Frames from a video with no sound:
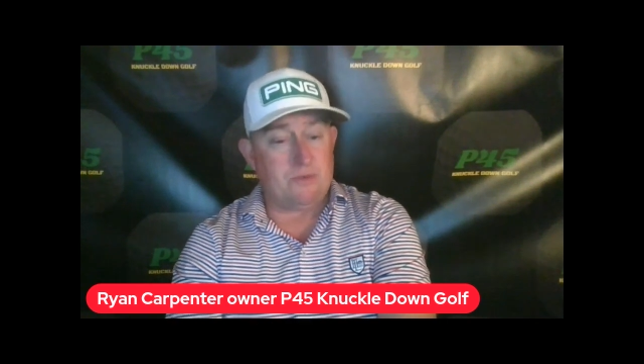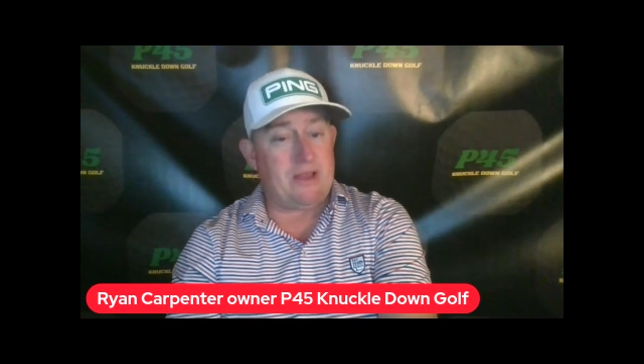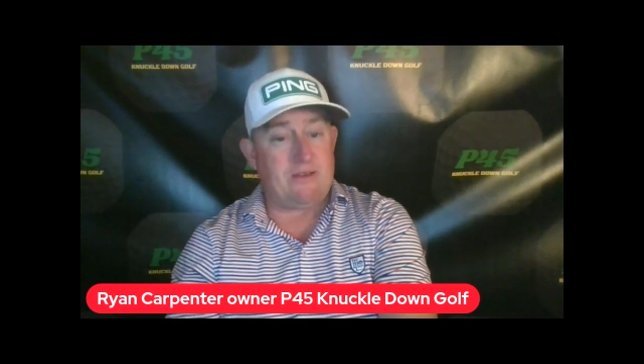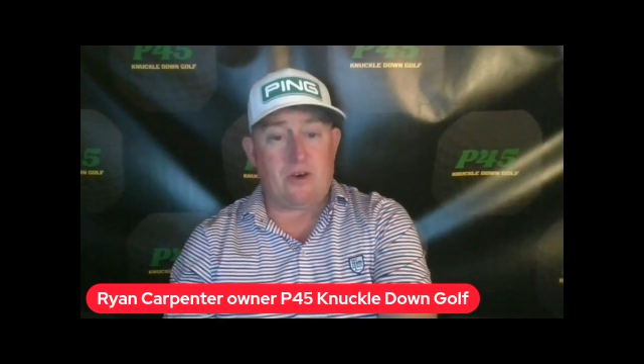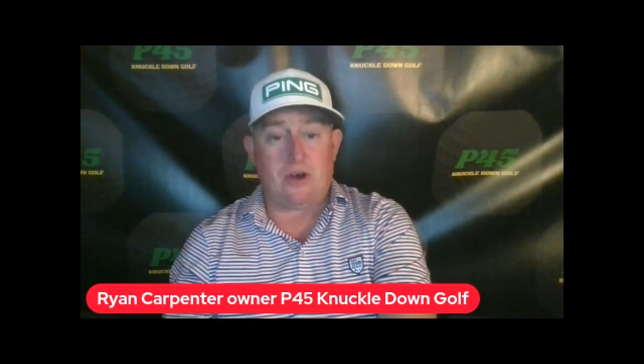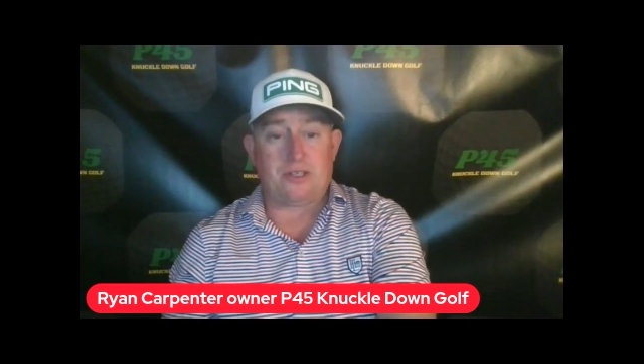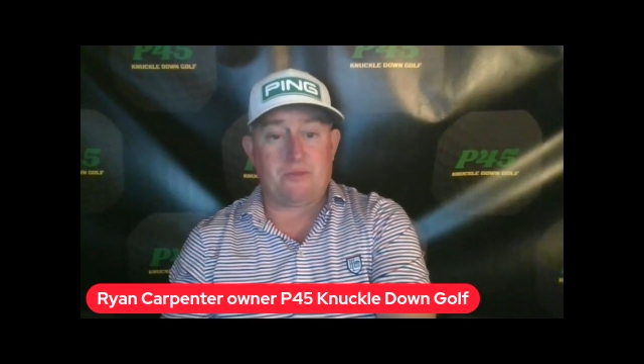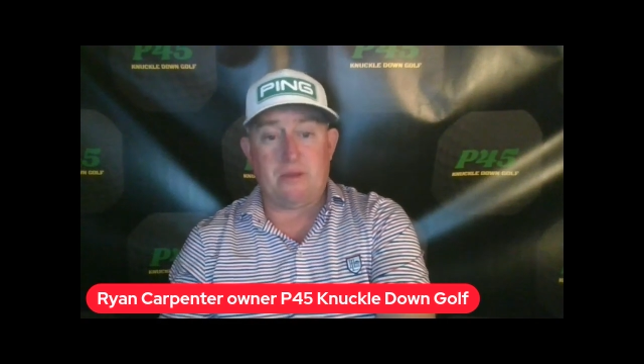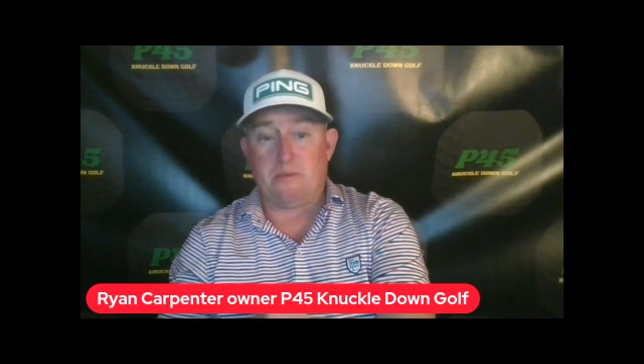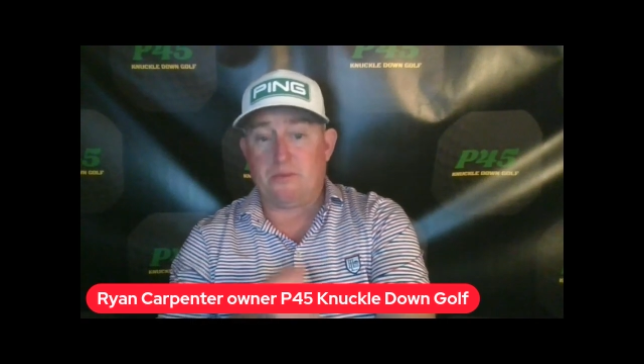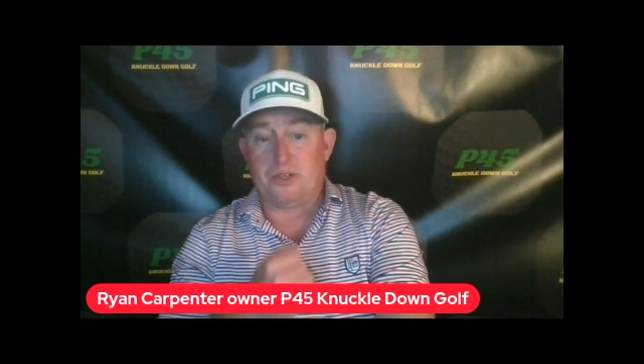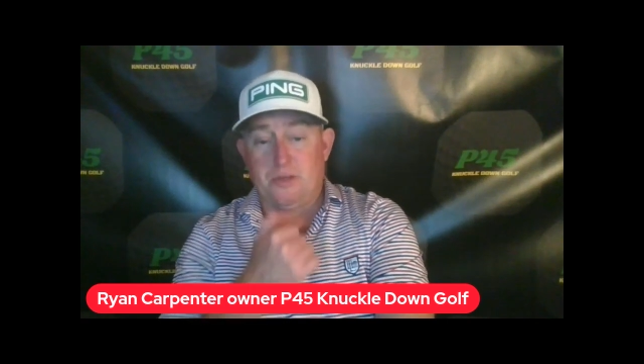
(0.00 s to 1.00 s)
They have awesome
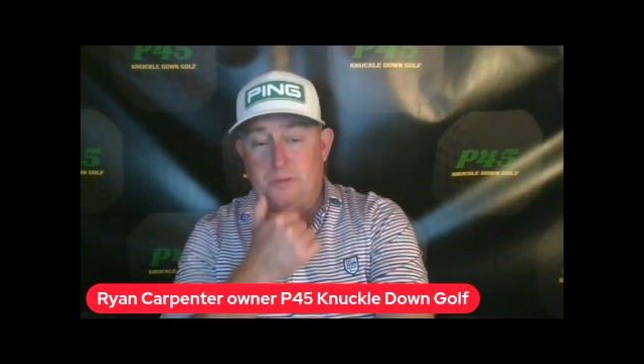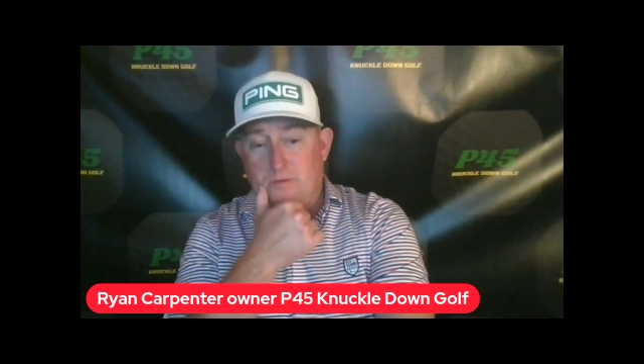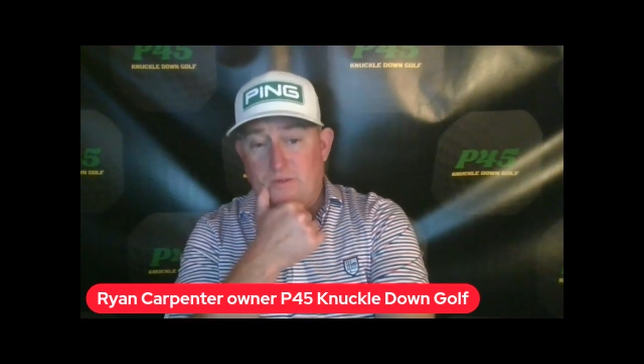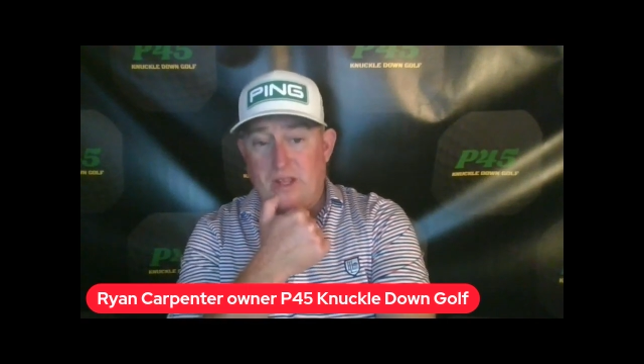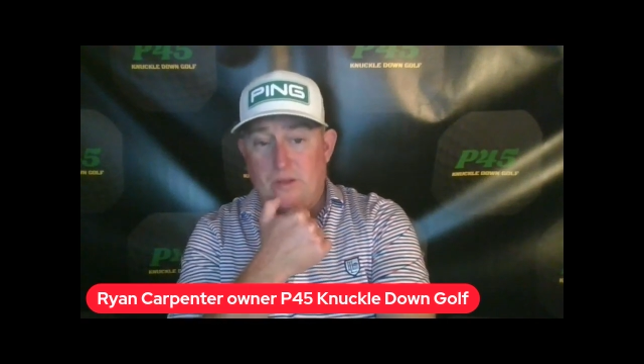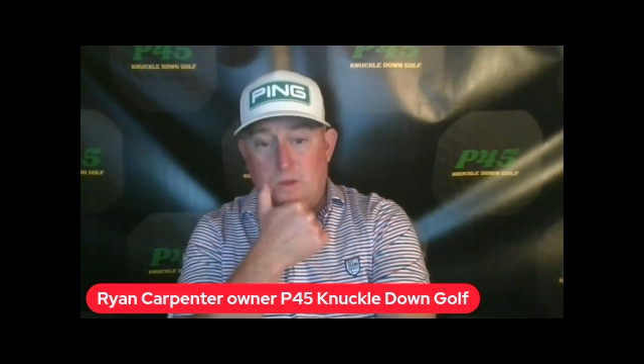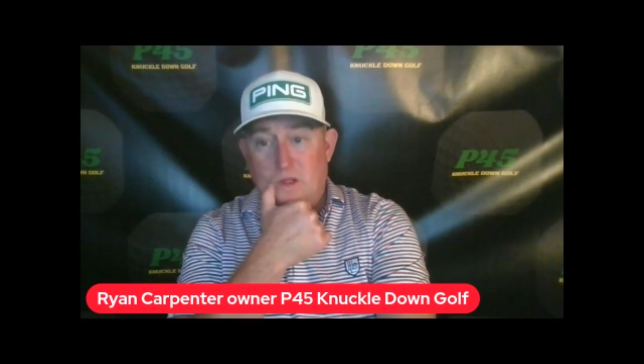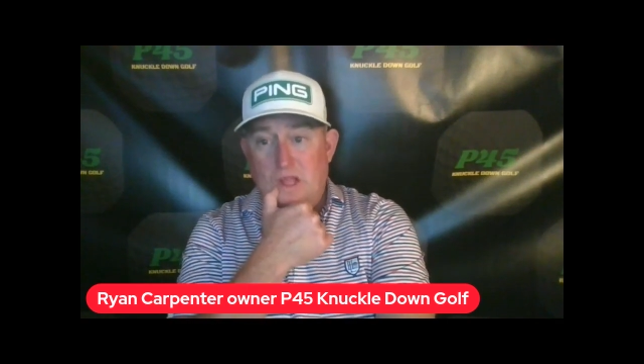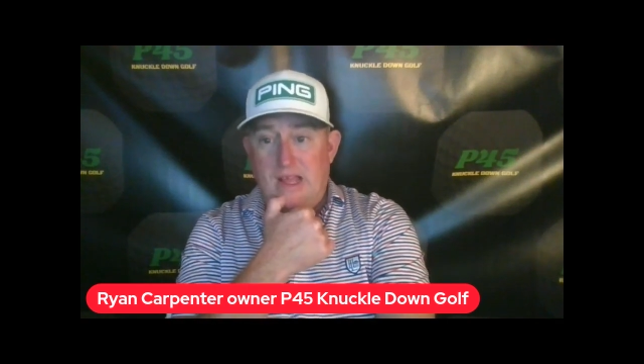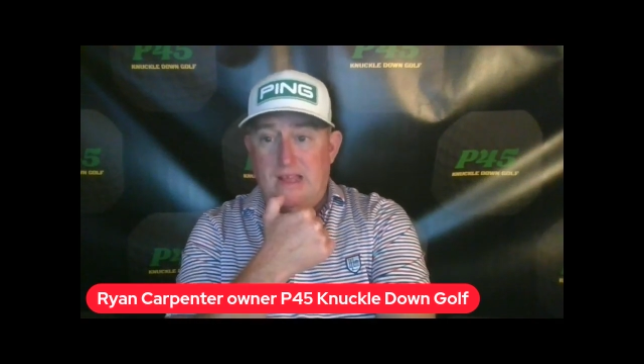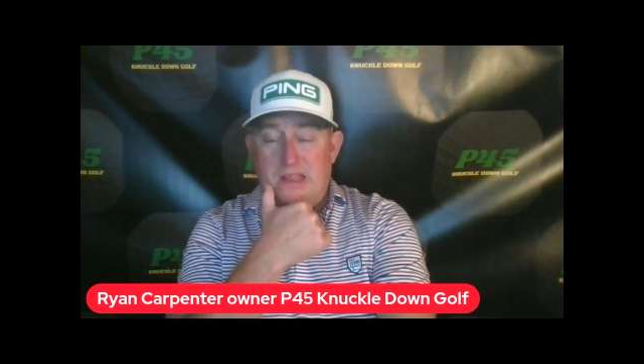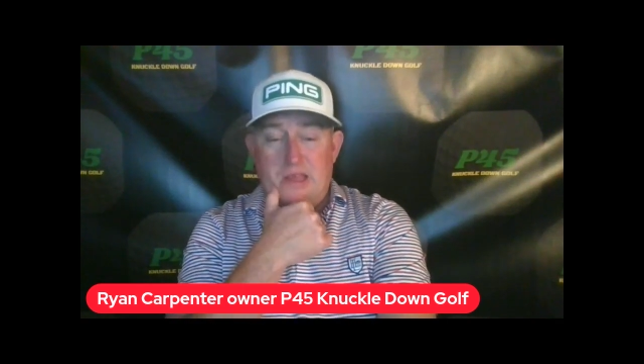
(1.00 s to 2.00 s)
memberships available
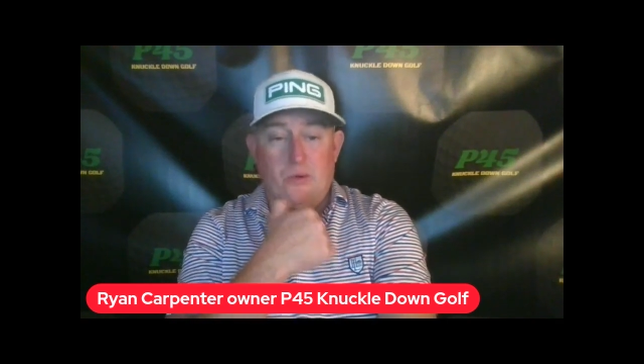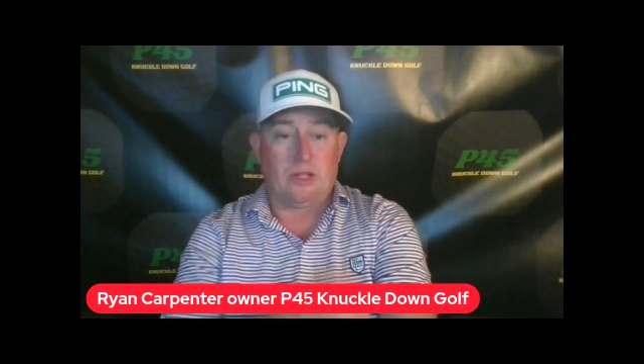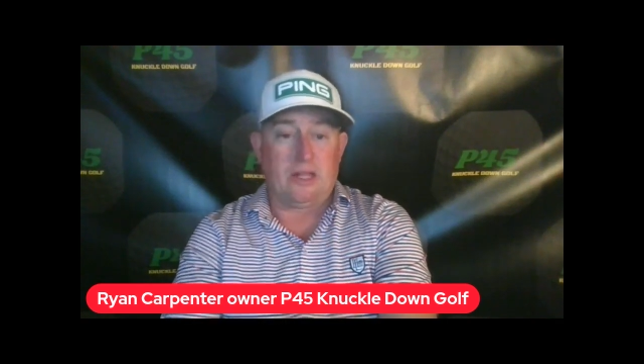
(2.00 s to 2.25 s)
that will